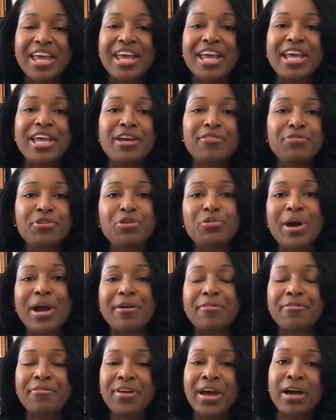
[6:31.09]
If you
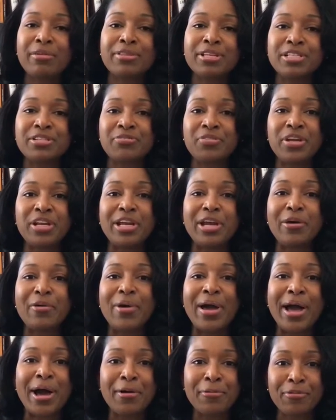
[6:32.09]
have found this video
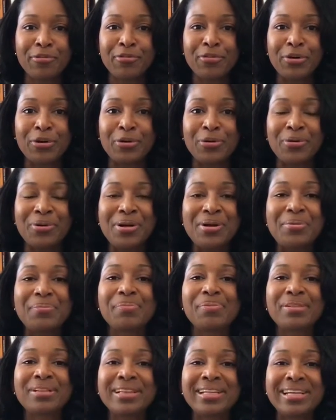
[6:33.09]
helpful,
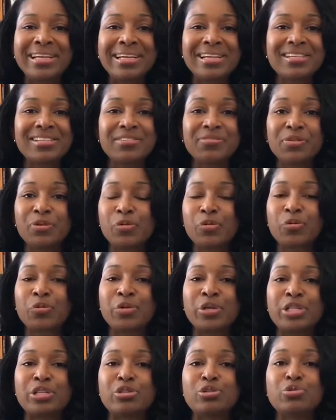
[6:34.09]
please feel
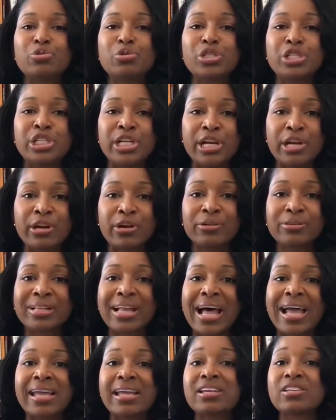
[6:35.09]
free to share,
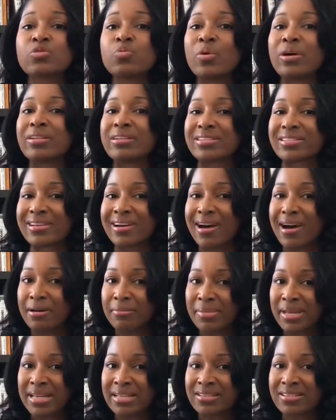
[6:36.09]
like, as well as
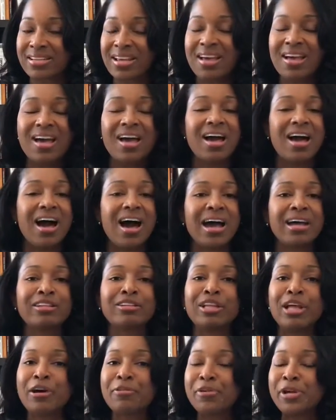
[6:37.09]
comment. I
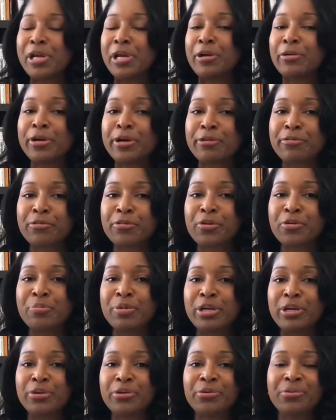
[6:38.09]
love hearing from
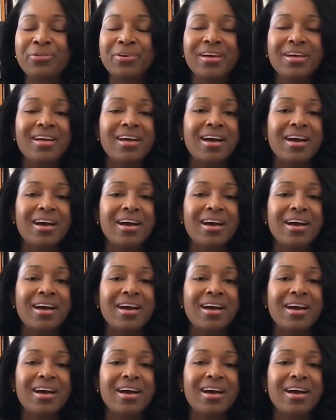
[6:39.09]
you